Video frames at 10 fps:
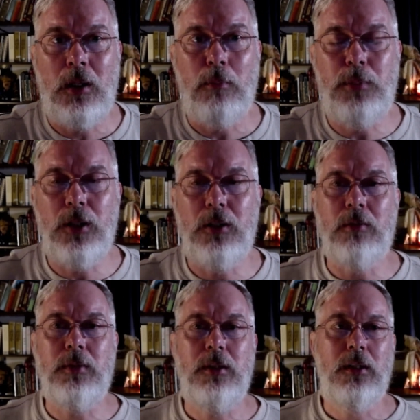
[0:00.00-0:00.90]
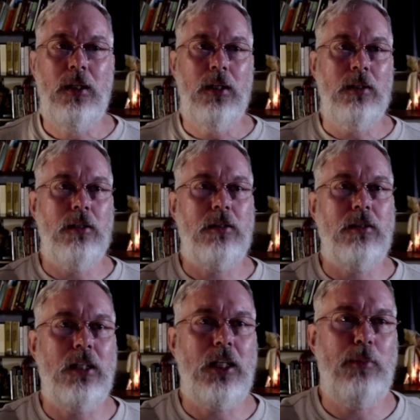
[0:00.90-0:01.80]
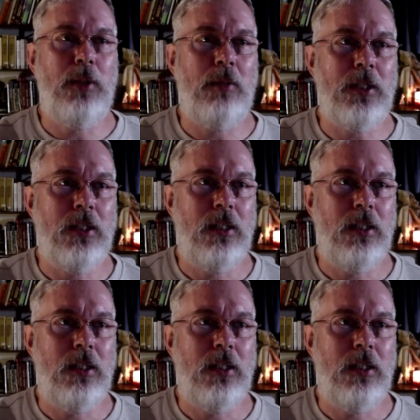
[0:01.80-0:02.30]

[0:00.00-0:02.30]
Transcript: Boom. Just snuck up on me.